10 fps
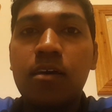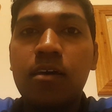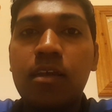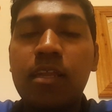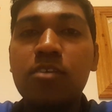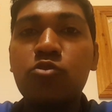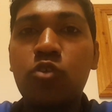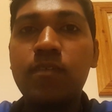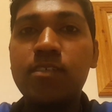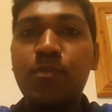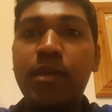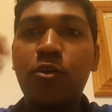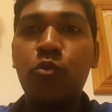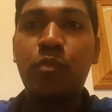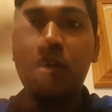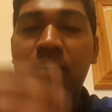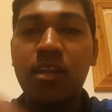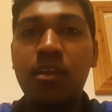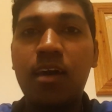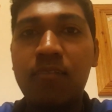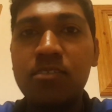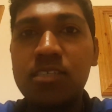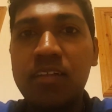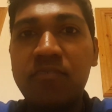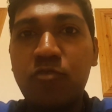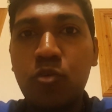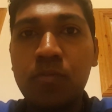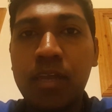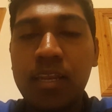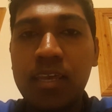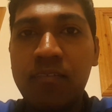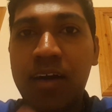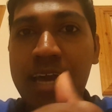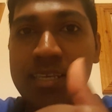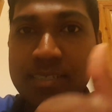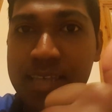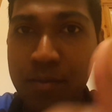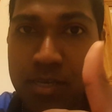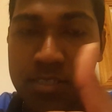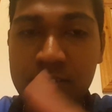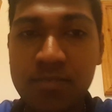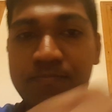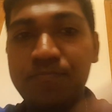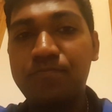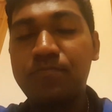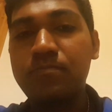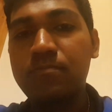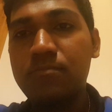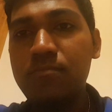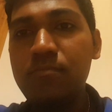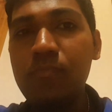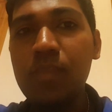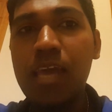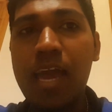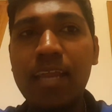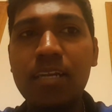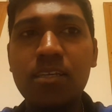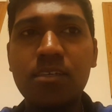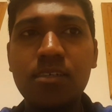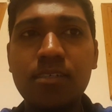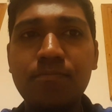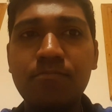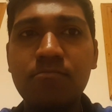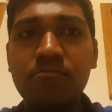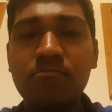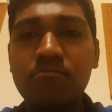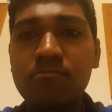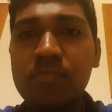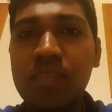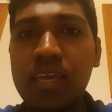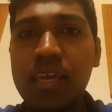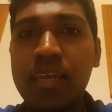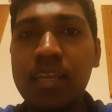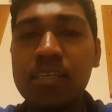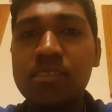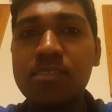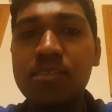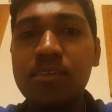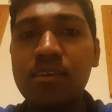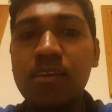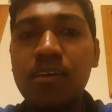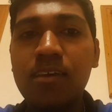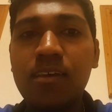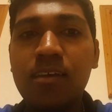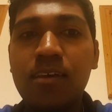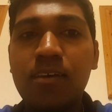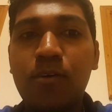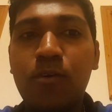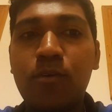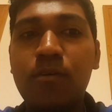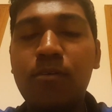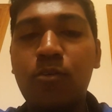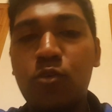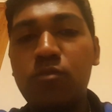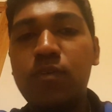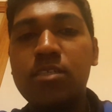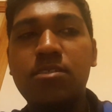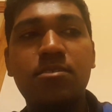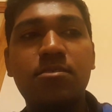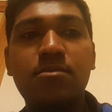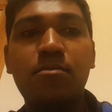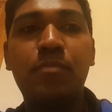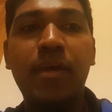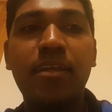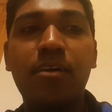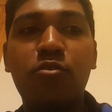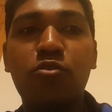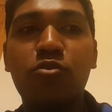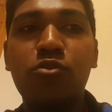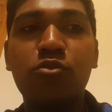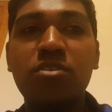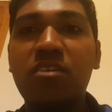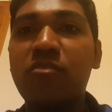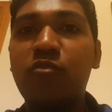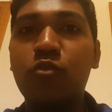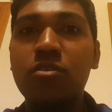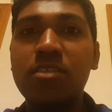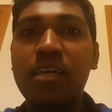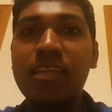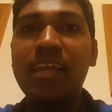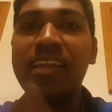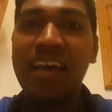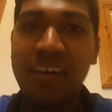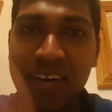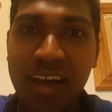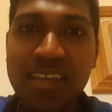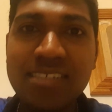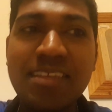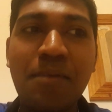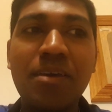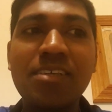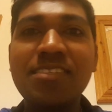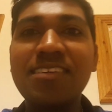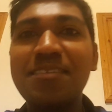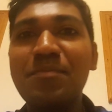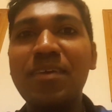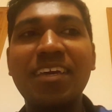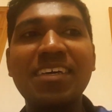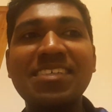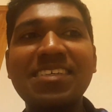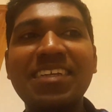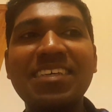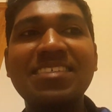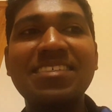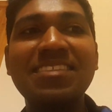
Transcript: it is always better to prevent ourselves from getting our eyes damaged, and it is always better not to use our phones and get our eyes damaged, because it is